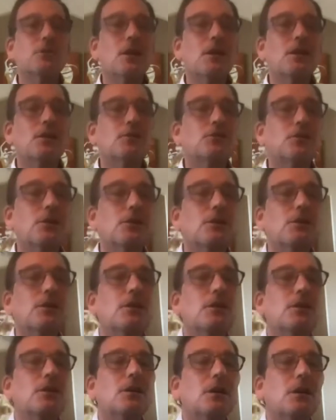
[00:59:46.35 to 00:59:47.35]
Thank you,
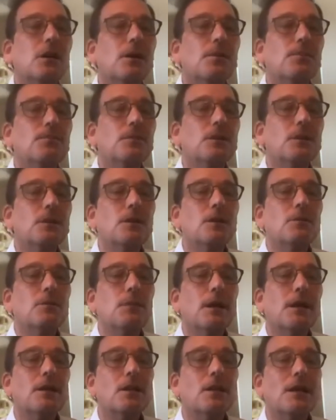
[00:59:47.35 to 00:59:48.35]
Jerry. Uh,
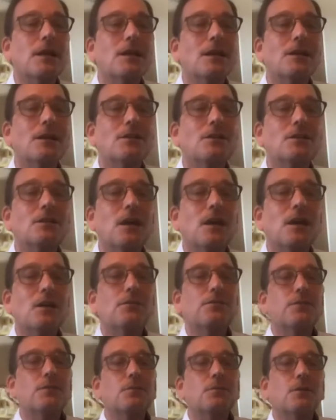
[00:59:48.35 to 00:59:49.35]
my client got a denial
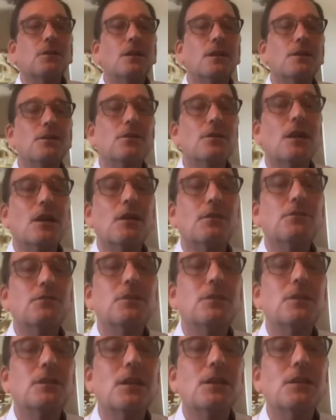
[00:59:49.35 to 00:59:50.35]
from the lender after
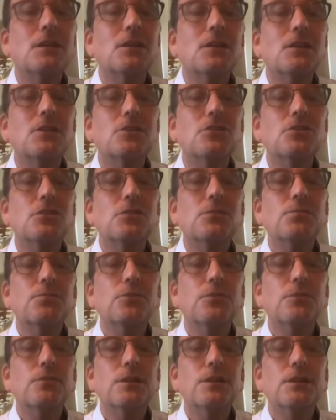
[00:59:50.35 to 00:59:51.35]
getting a conditional
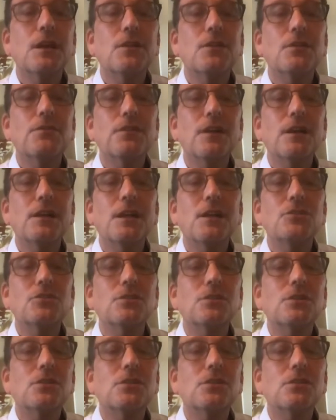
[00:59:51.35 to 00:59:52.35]
approval, and now the financial
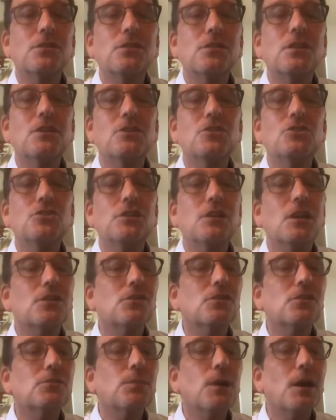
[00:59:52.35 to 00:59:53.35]
contingency has
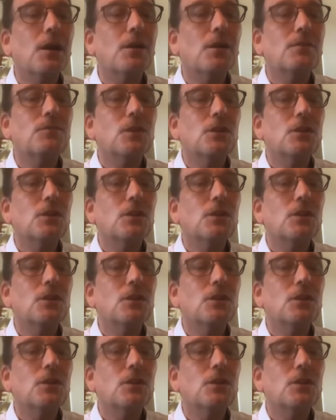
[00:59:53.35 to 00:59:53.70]
expired.